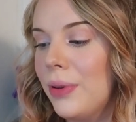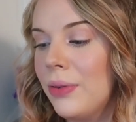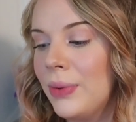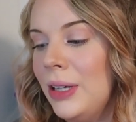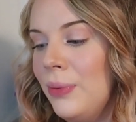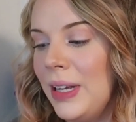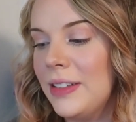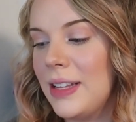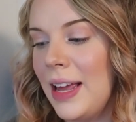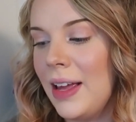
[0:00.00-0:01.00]
for three
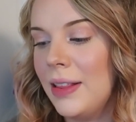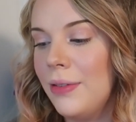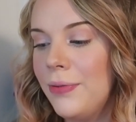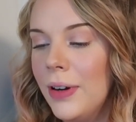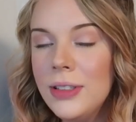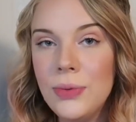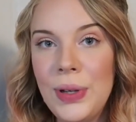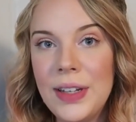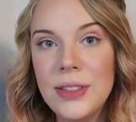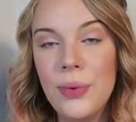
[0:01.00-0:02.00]
weeks, and the first
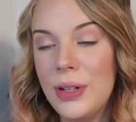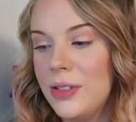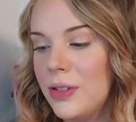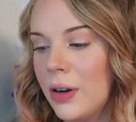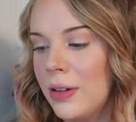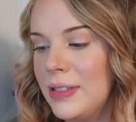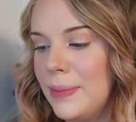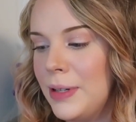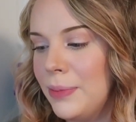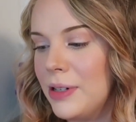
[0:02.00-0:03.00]
week is going to start on
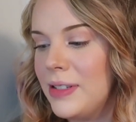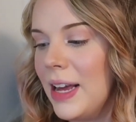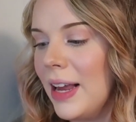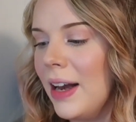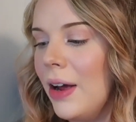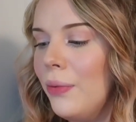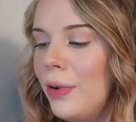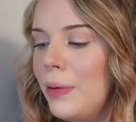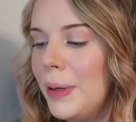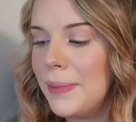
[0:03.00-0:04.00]
September second at
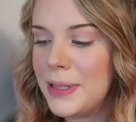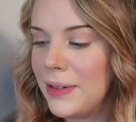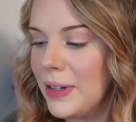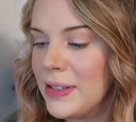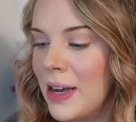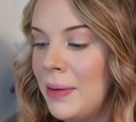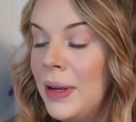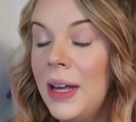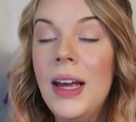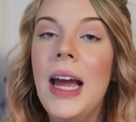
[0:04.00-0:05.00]
one p m Pacific
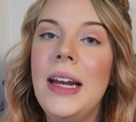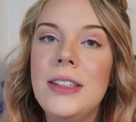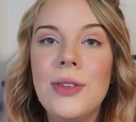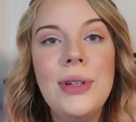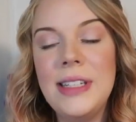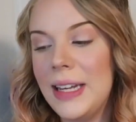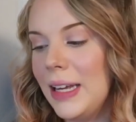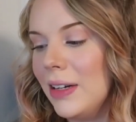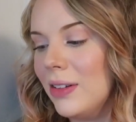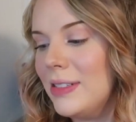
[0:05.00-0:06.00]
time, and it's going to
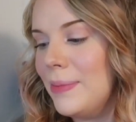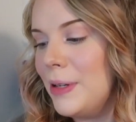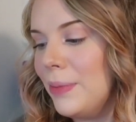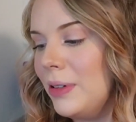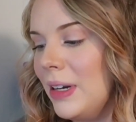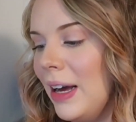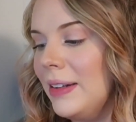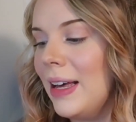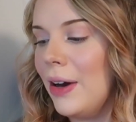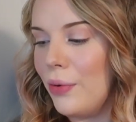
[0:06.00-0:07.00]
end on September
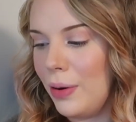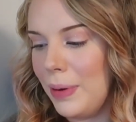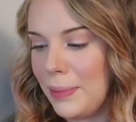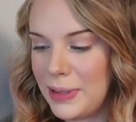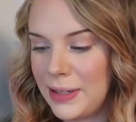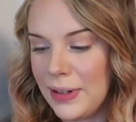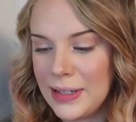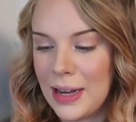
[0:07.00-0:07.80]
ninth at one p m Pacific